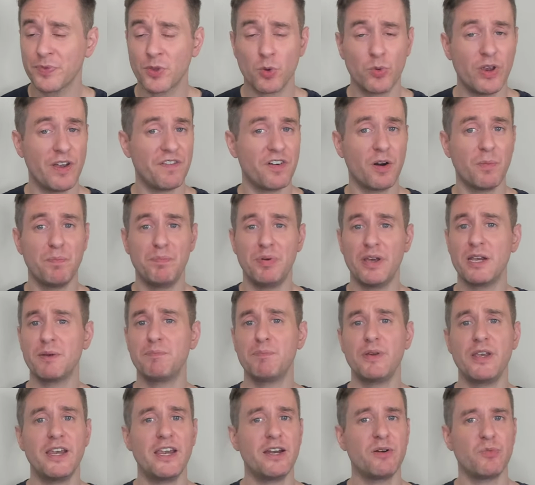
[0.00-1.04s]
We have our big
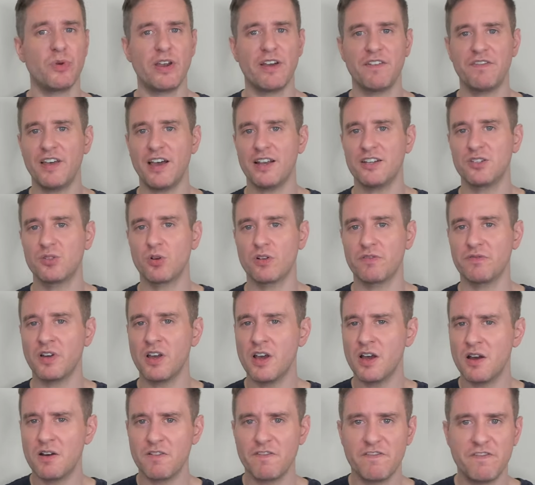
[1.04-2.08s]
peat and we have that sort of
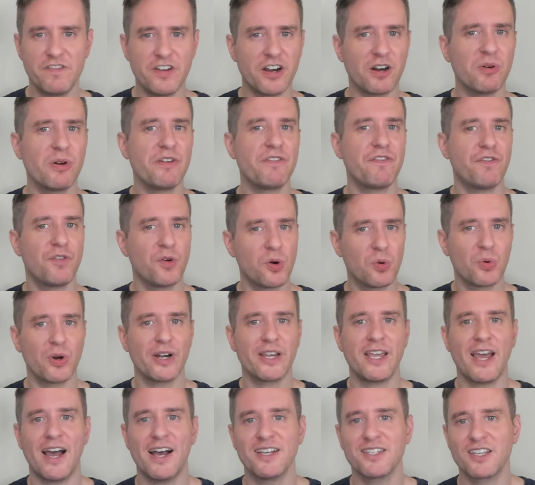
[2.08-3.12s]
very forward
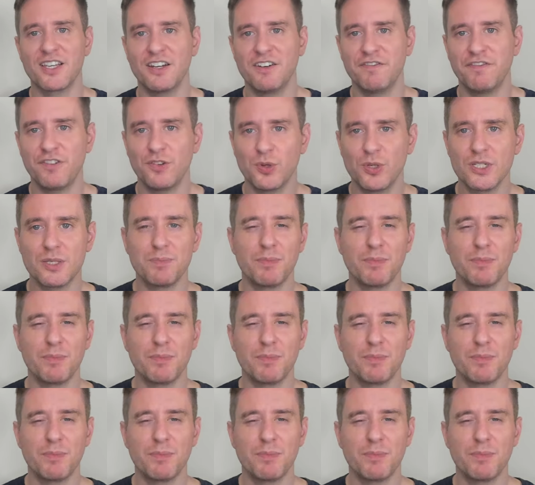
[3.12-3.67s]
cask influence,